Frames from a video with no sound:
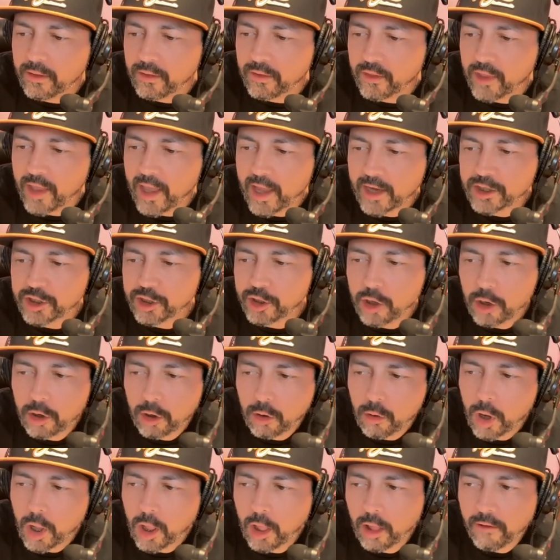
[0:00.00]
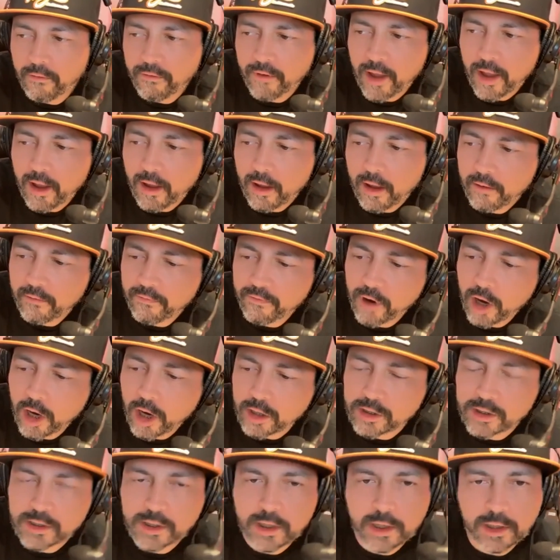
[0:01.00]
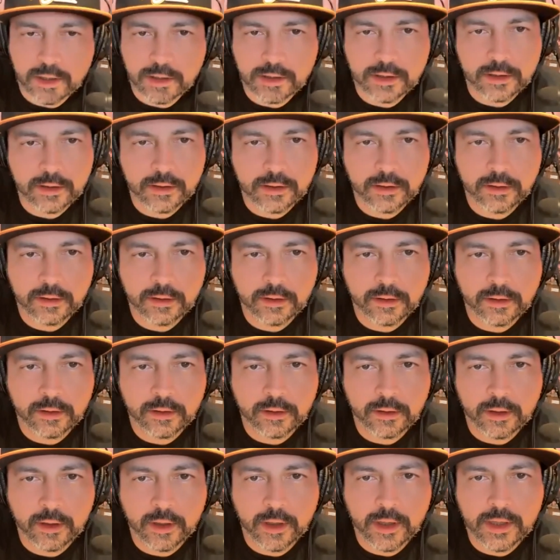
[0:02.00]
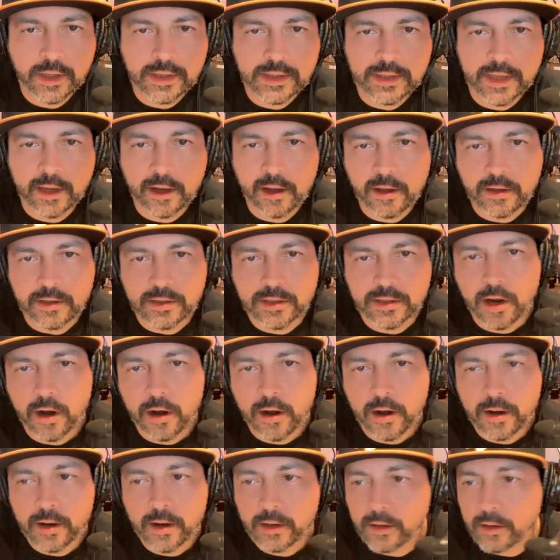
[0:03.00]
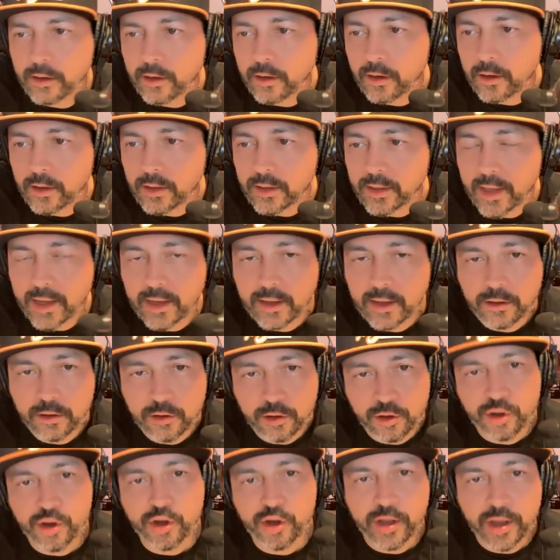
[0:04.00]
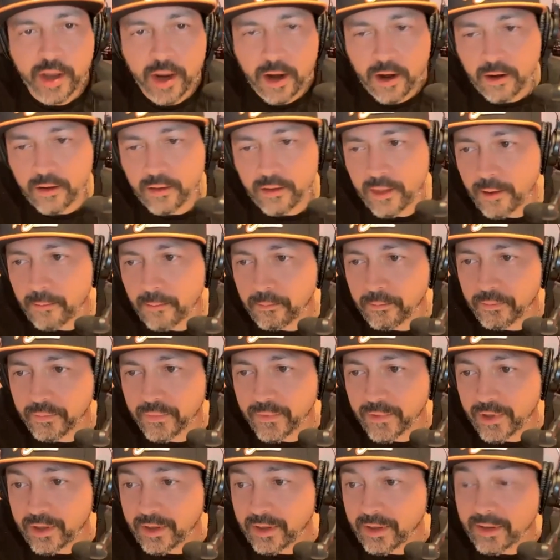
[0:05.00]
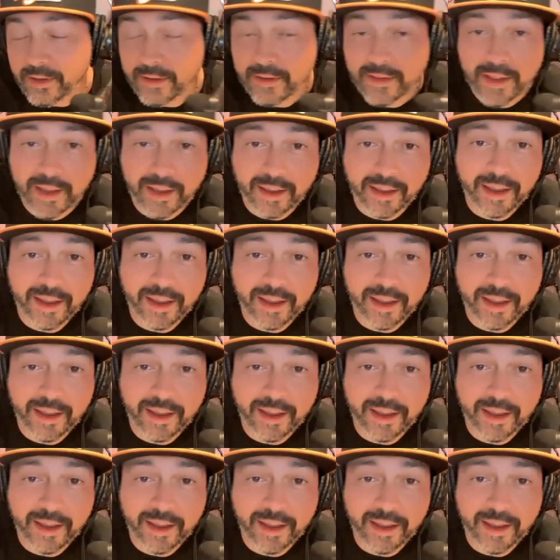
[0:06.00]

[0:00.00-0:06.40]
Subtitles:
they actually don't qualify for our studies. And he's like, "Oh, sorry, I take too good care of them." Like,